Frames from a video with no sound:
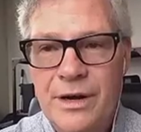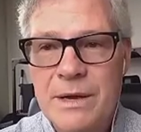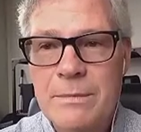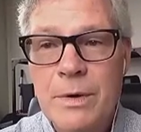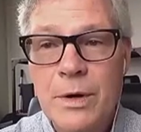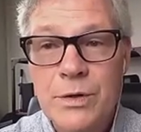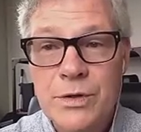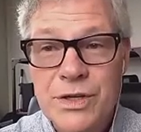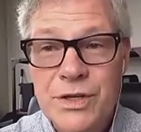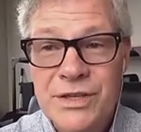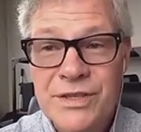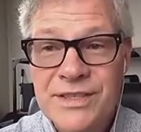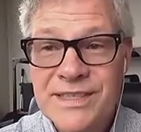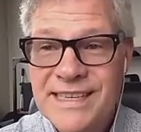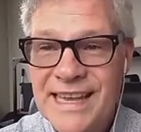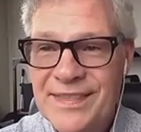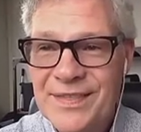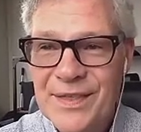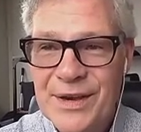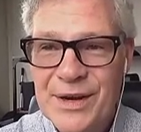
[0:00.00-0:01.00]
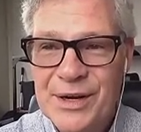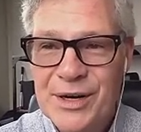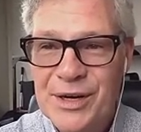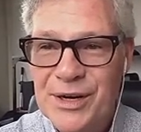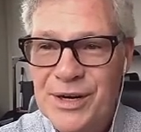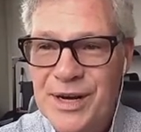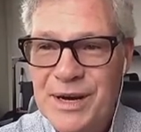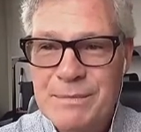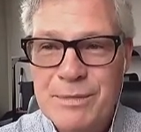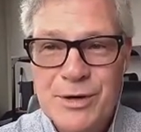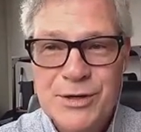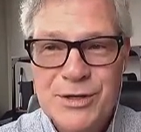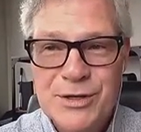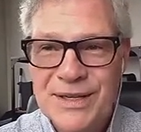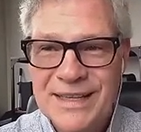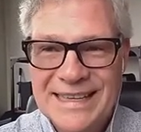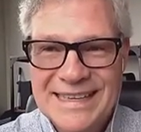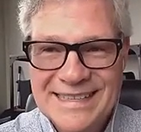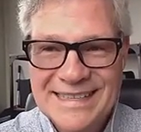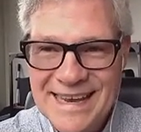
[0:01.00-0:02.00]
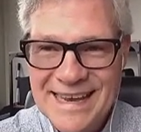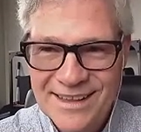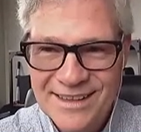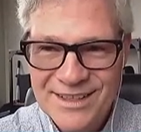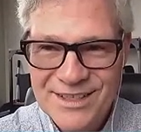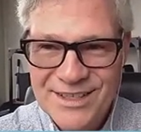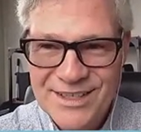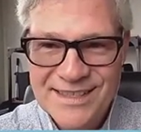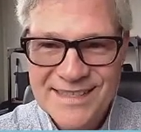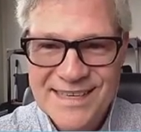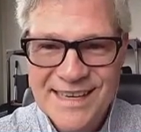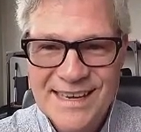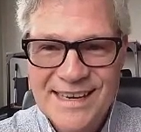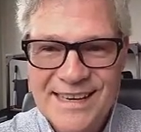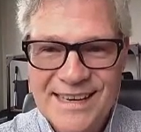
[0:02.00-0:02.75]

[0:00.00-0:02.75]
emotions and their emotional intelligence